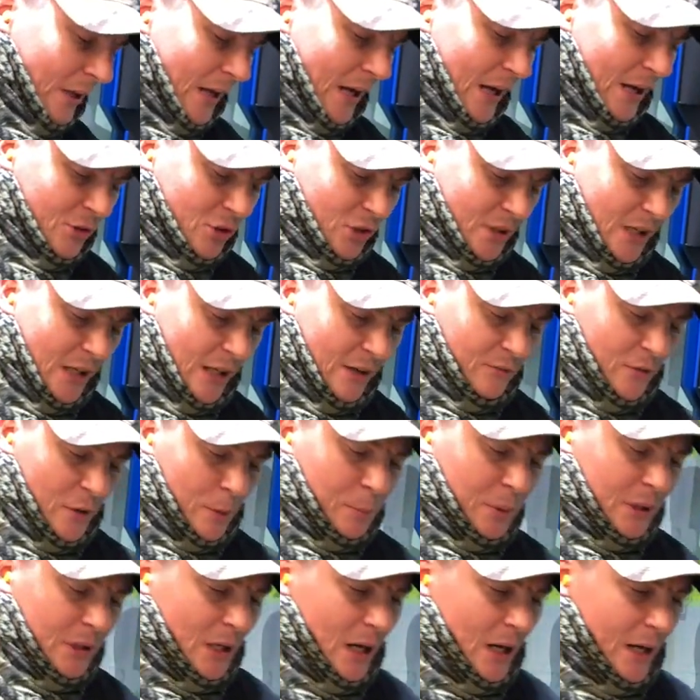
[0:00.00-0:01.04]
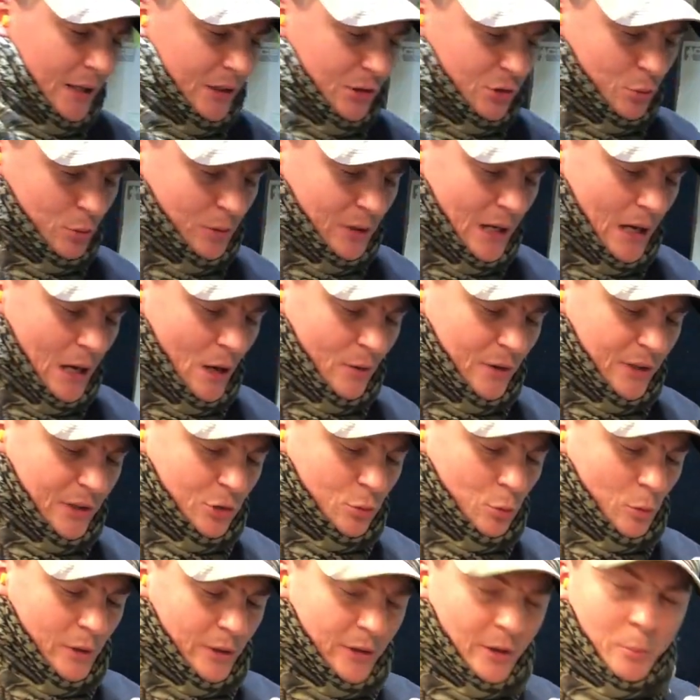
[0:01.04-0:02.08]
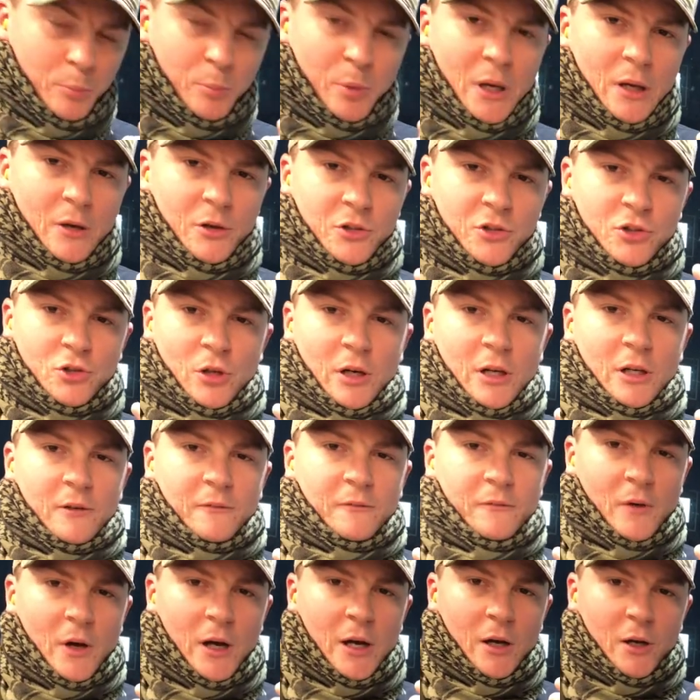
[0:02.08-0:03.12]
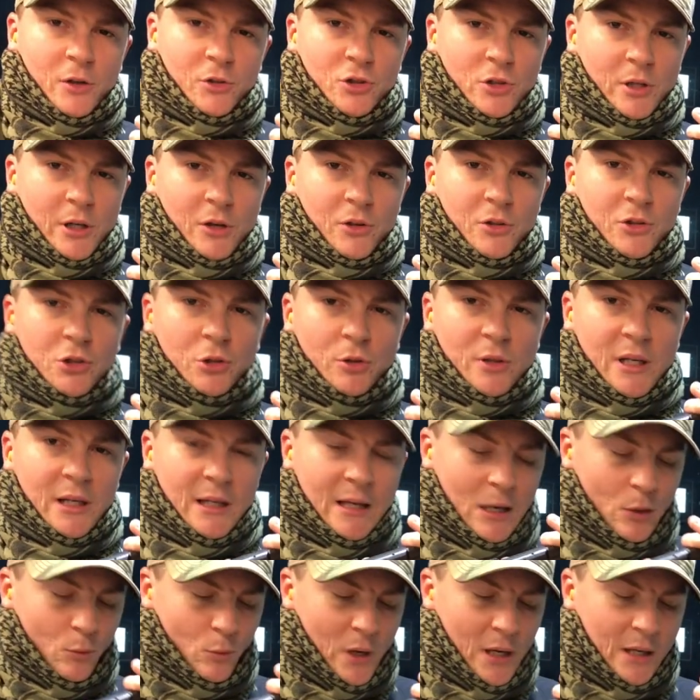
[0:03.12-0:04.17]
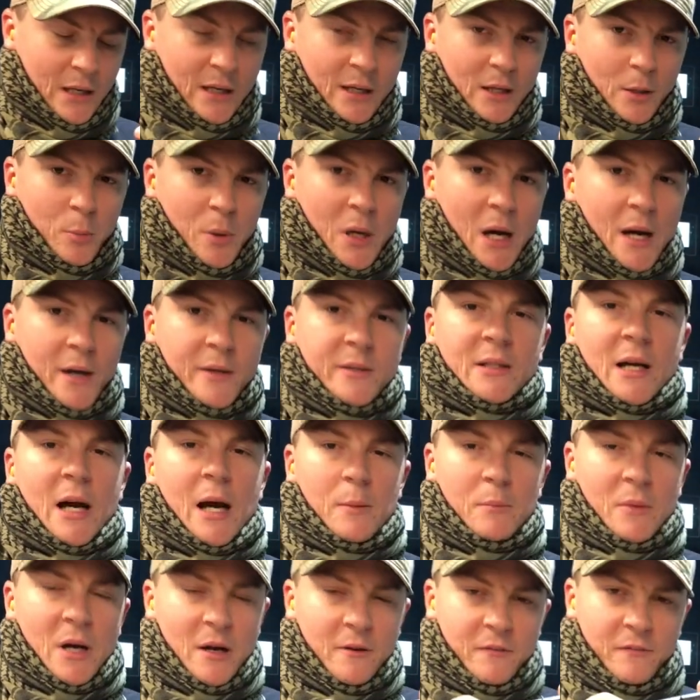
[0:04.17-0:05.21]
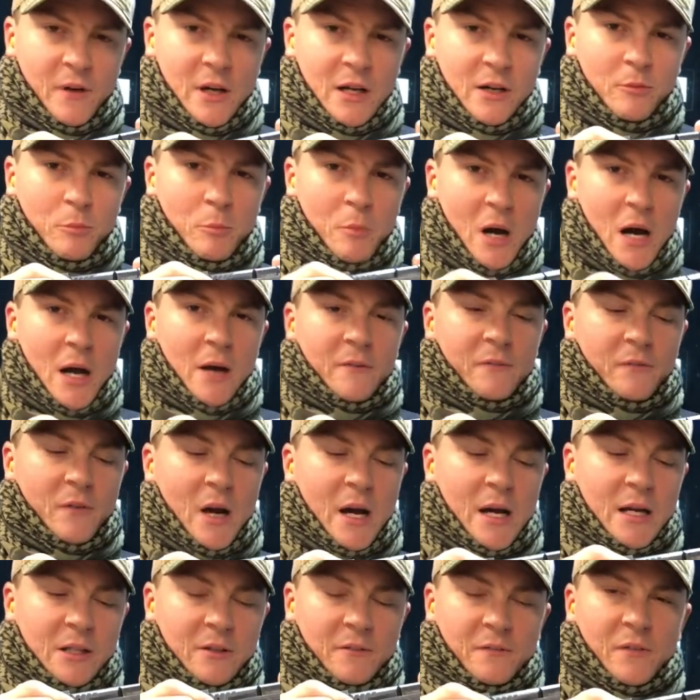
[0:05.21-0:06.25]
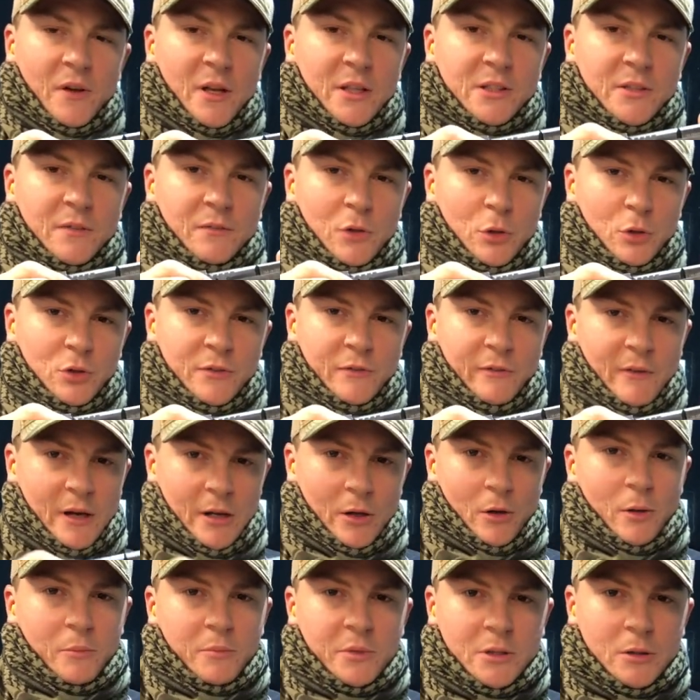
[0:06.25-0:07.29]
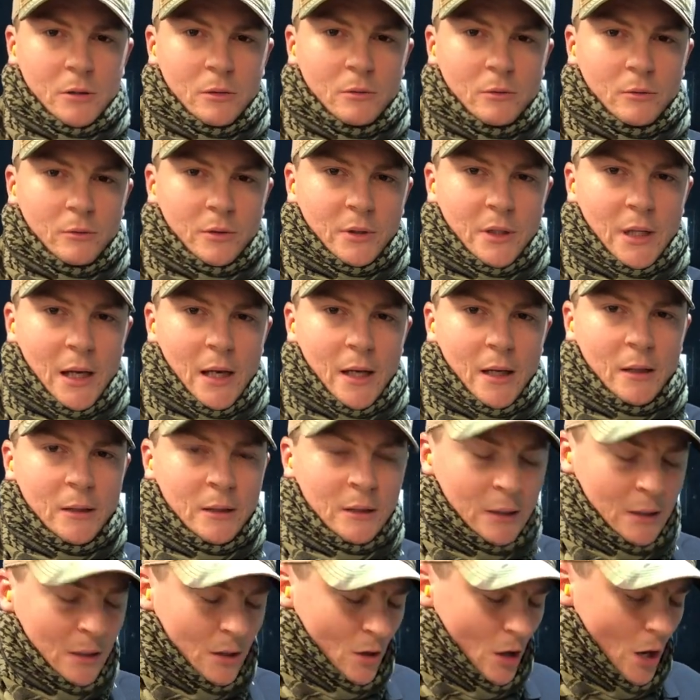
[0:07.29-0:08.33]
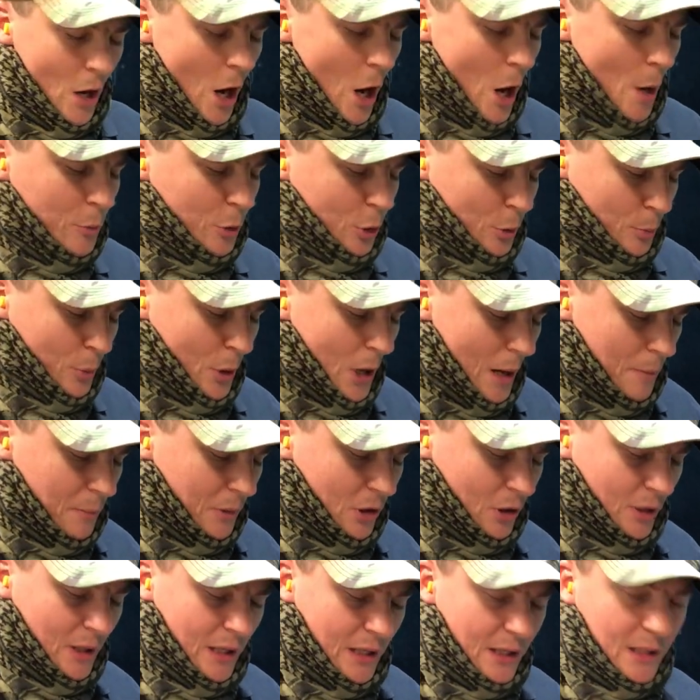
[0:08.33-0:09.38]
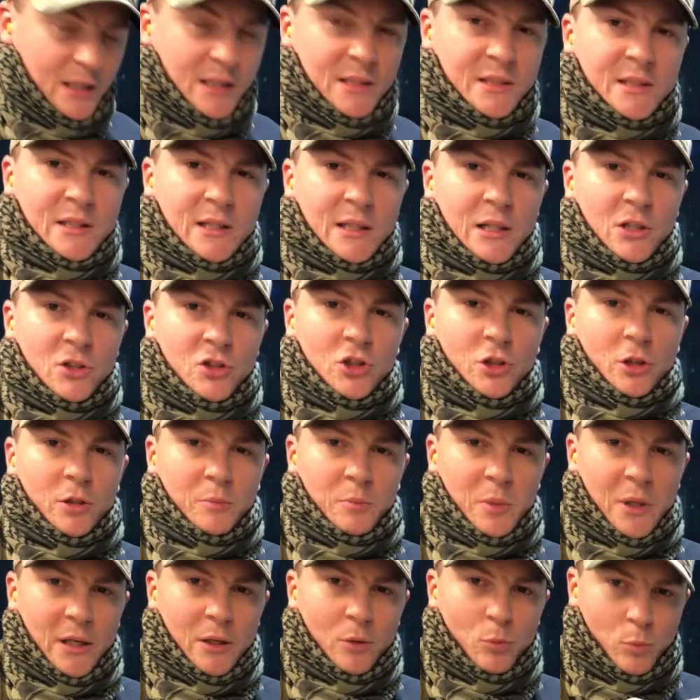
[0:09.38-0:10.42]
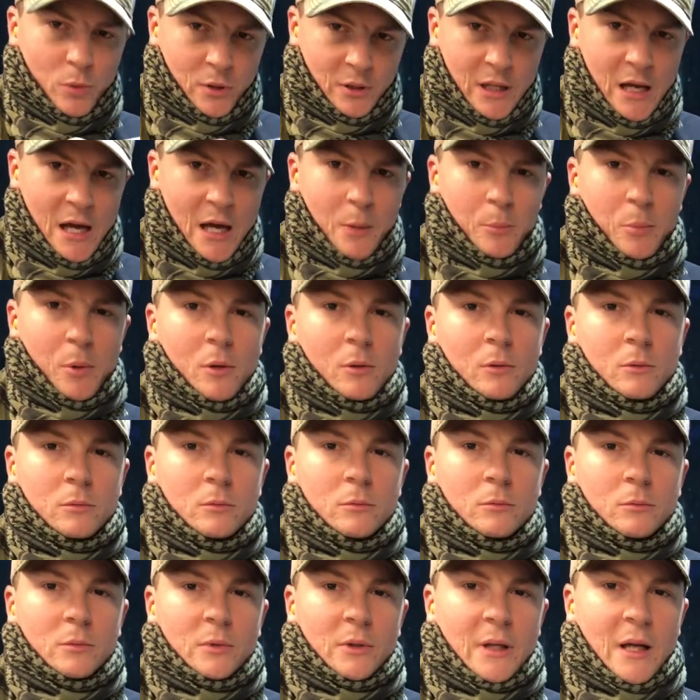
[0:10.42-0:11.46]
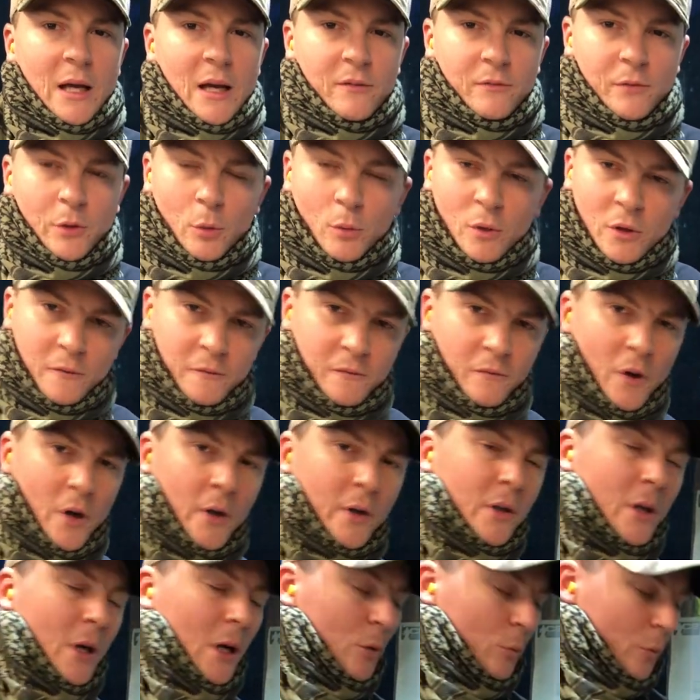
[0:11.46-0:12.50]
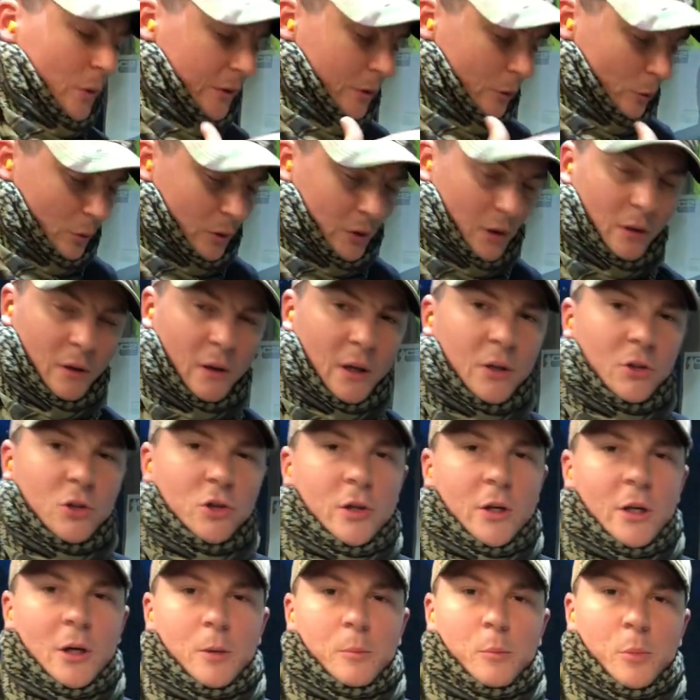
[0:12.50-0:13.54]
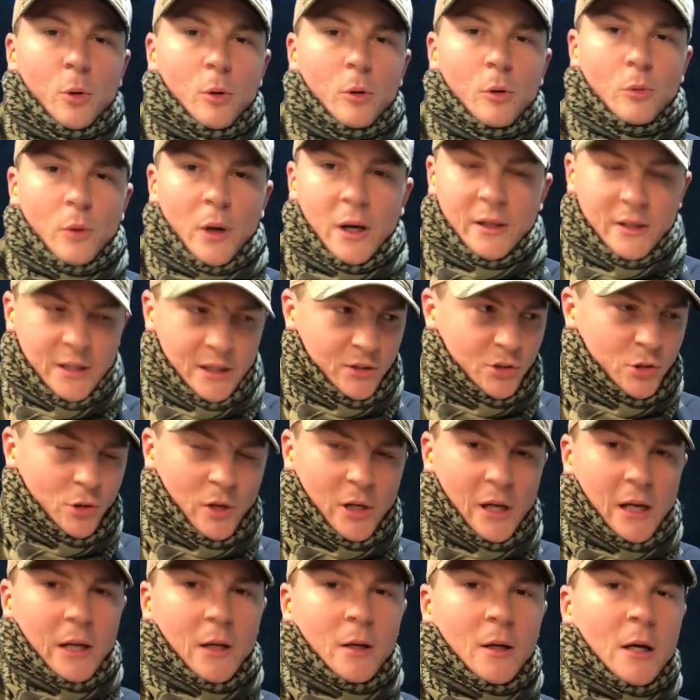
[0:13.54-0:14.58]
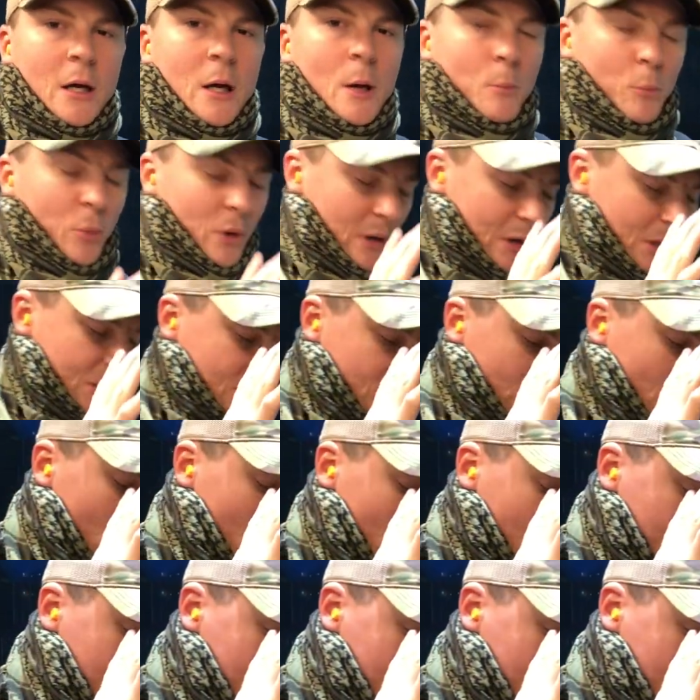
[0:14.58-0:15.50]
the HK VP9 is renowned as one of the better striker-fired triggers you can get right out of the box. I'm not a fan of modifying defensive use firearms, okay? Your primary EDC should be reliable, okay? If you want a fun gun with a really light trigger pull, right, that's great. But as far